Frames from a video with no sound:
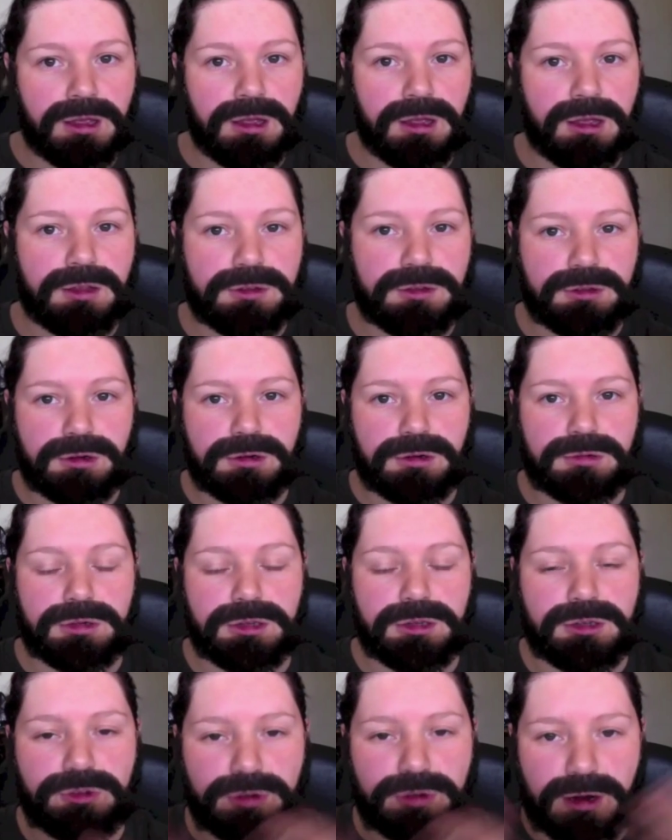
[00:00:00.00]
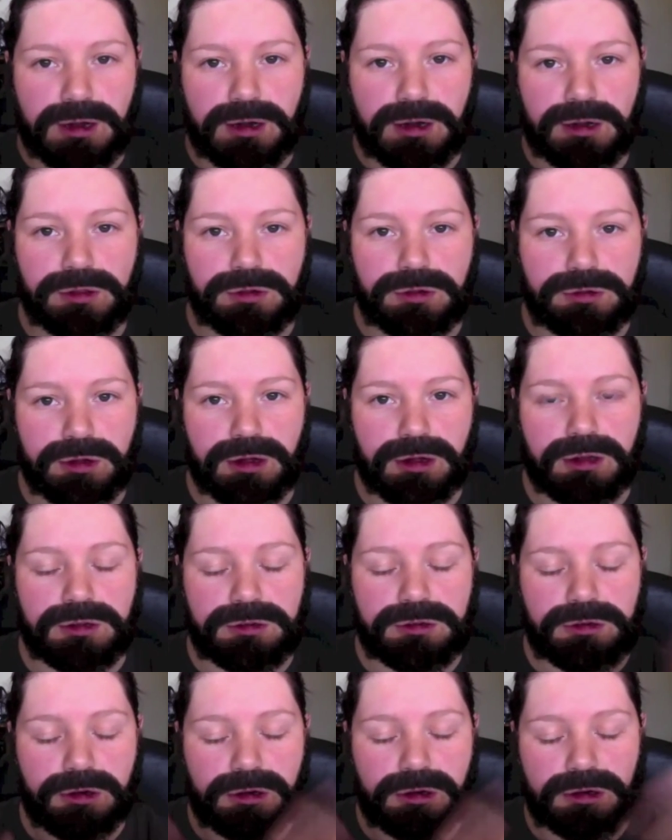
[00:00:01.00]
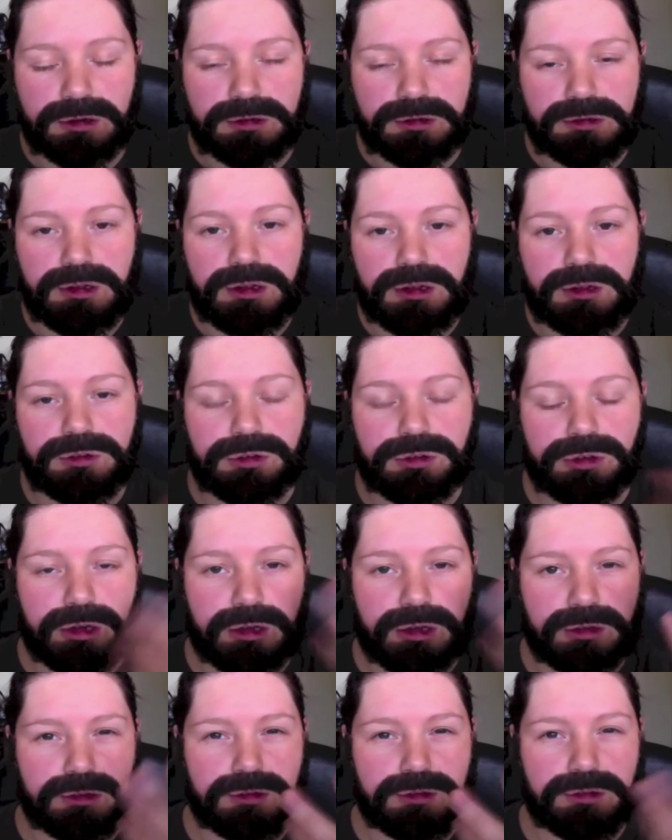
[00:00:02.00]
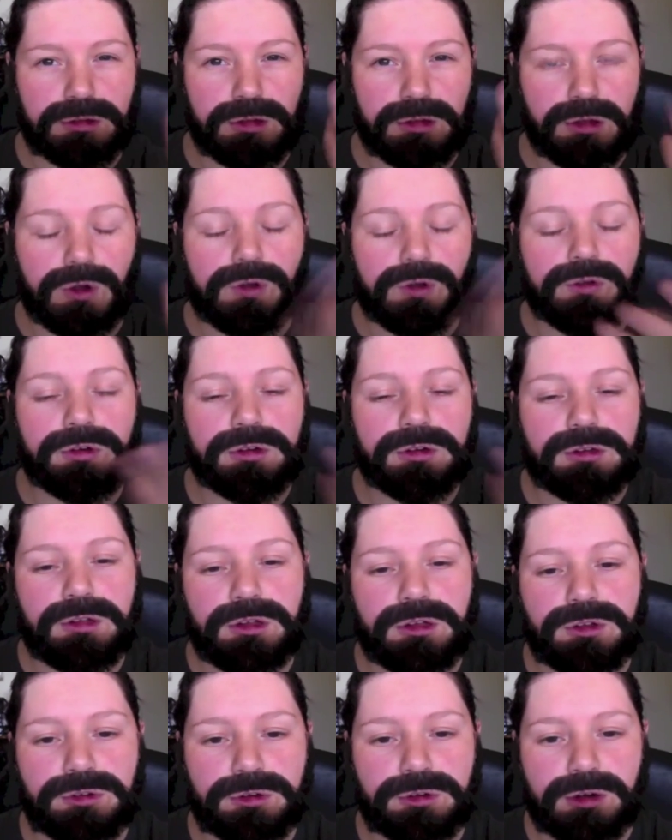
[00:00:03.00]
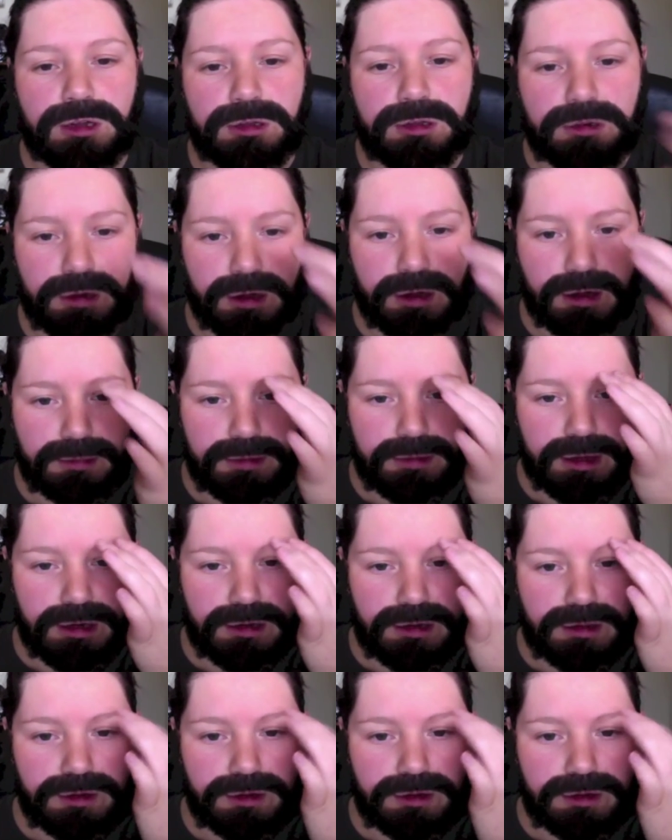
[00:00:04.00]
it's going to really drown out those colours. You're not going to see it, so you need to over exaggerate any of the